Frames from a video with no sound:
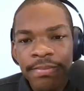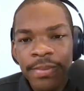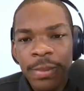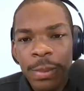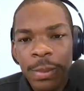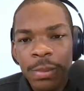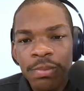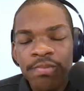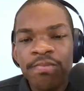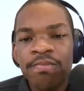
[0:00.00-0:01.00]

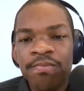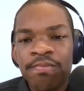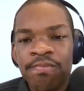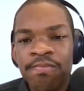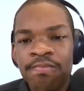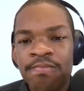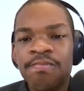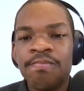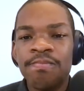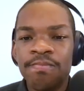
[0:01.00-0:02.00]

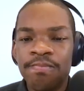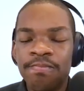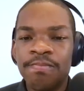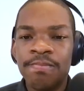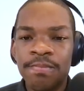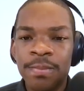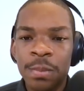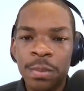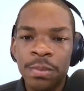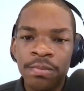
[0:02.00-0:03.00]

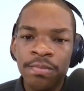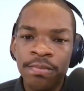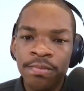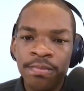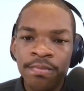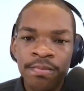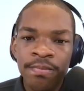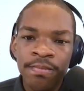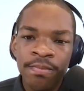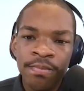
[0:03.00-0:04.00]

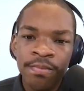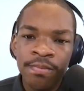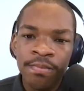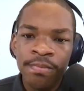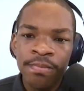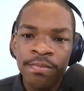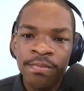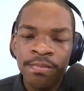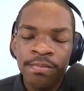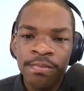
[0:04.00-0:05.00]

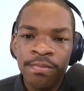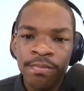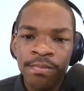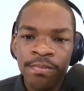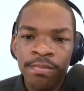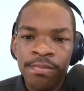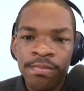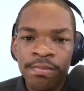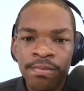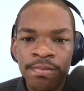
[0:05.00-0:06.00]

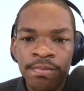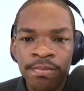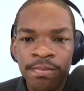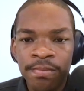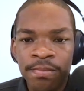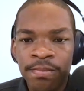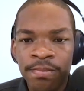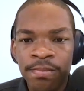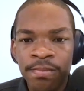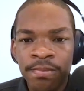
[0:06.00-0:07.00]

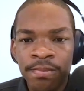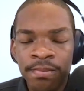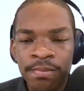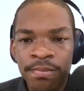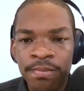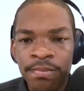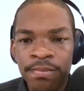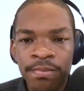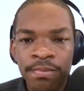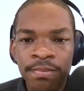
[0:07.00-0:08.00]
(not speaking)